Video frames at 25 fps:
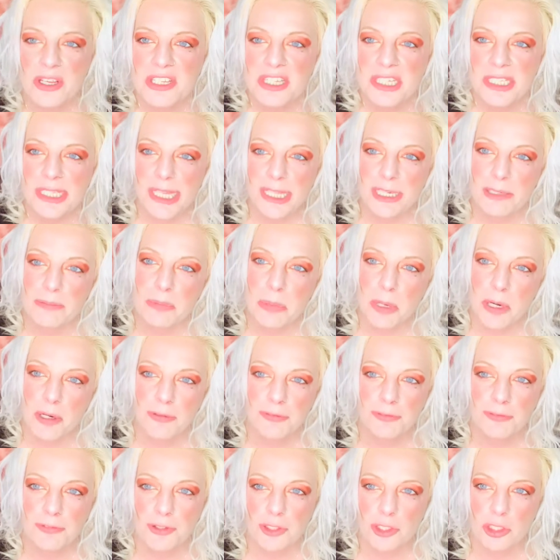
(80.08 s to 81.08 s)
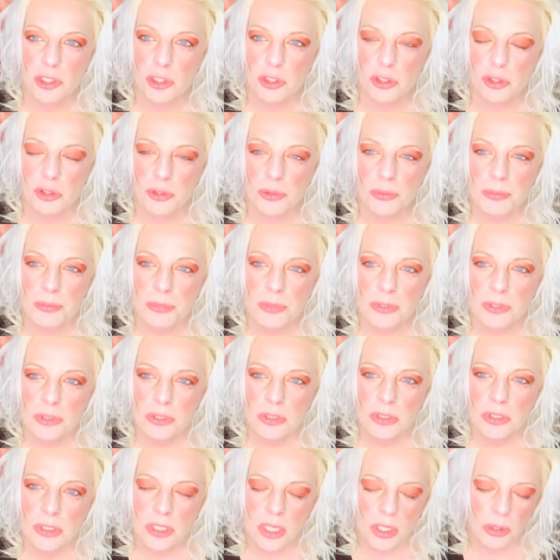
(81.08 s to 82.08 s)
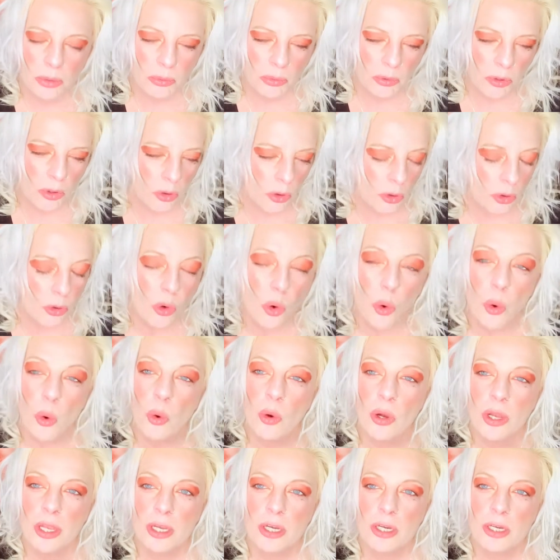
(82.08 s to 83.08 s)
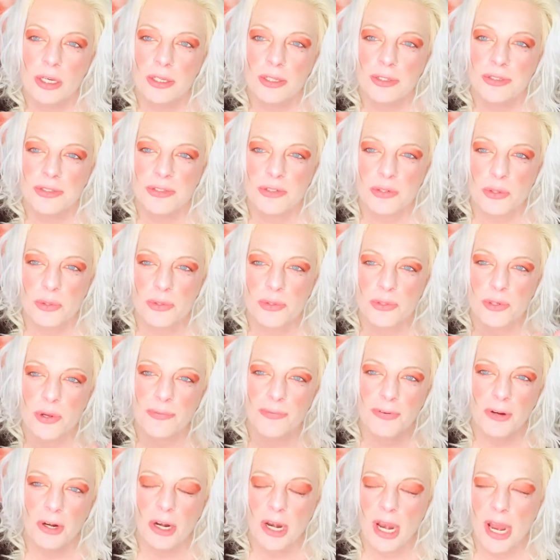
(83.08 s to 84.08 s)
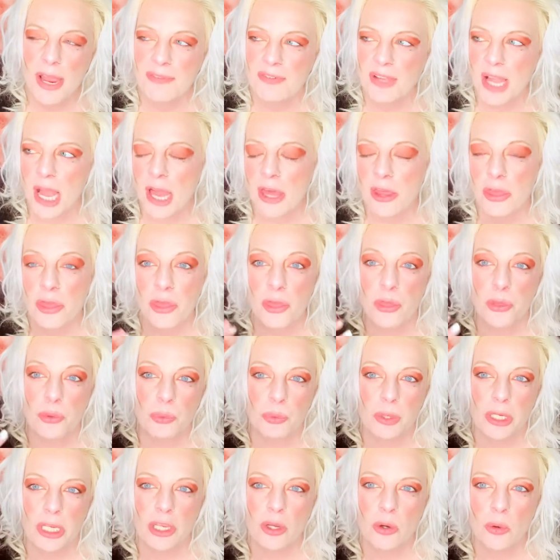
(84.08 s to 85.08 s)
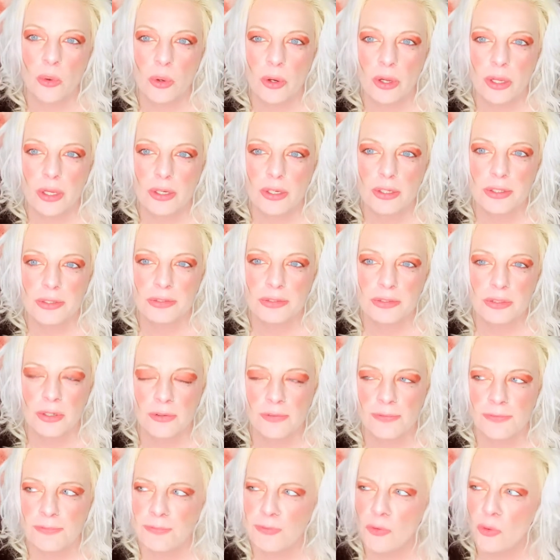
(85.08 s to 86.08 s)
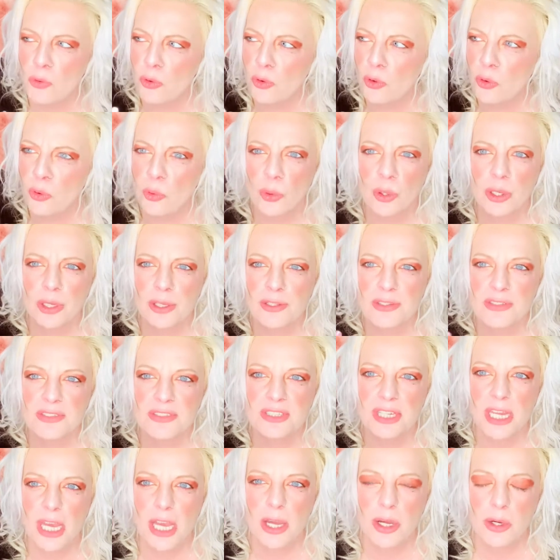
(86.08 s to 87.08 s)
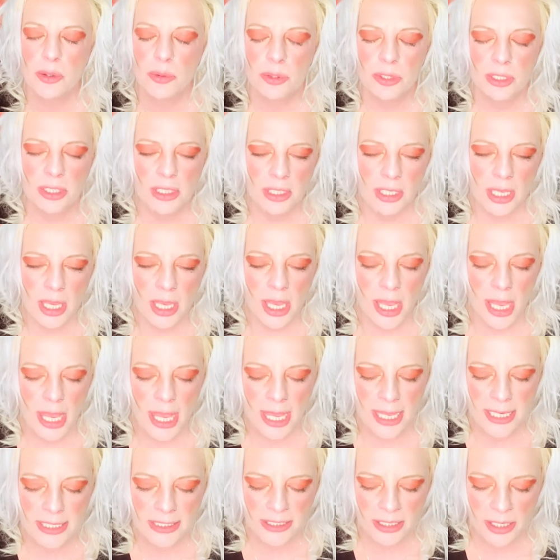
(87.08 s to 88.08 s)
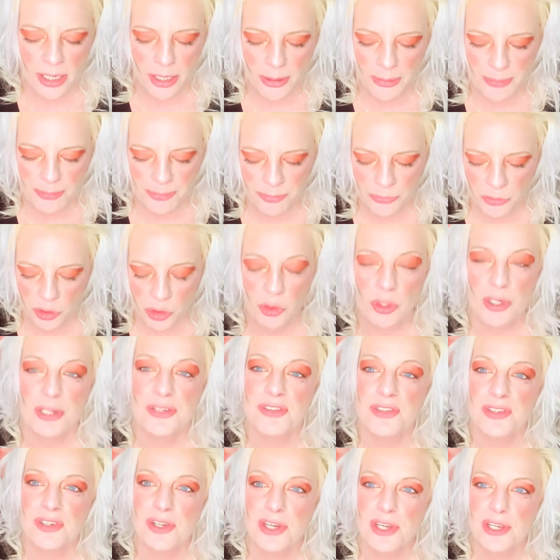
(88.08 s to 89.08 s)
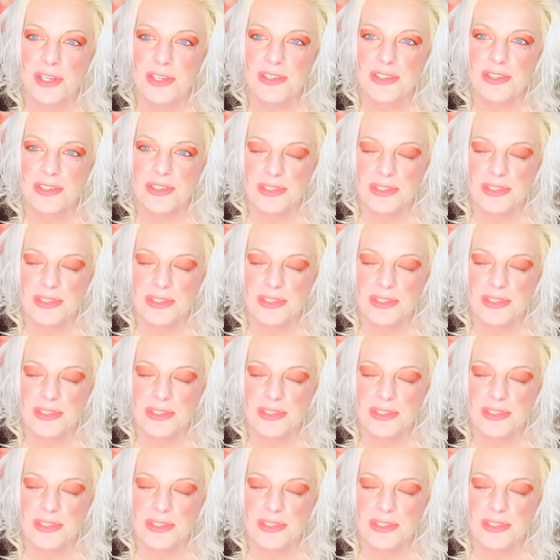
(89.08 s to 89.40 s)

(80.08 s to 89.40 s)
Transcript: get a perfume or oil. So far I've gotten 3 oils or 4 oils now, and crystals.